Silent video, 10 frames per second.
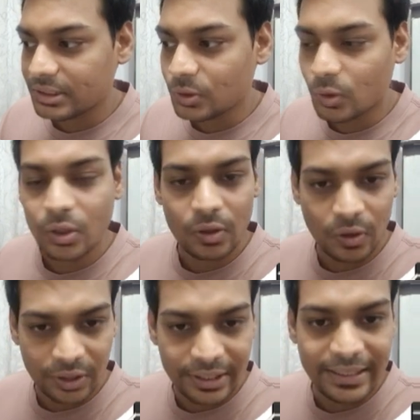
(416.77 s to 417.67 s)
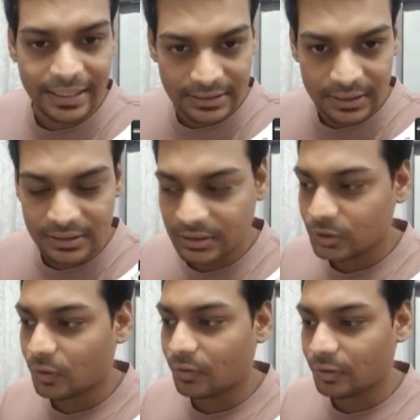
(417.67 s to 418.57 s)
node already exists.
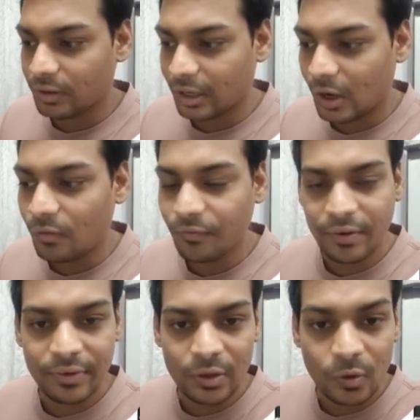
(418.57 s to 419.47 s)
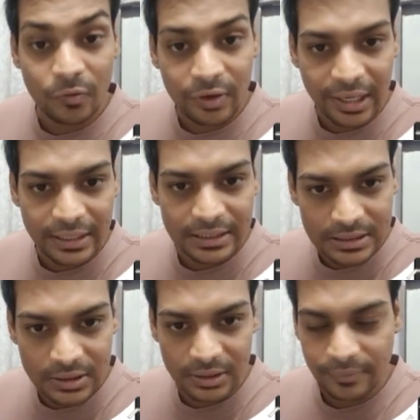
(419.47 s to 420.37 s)
So now we will override
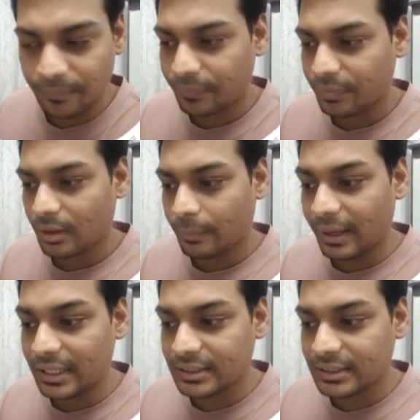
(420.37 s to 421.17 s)
this by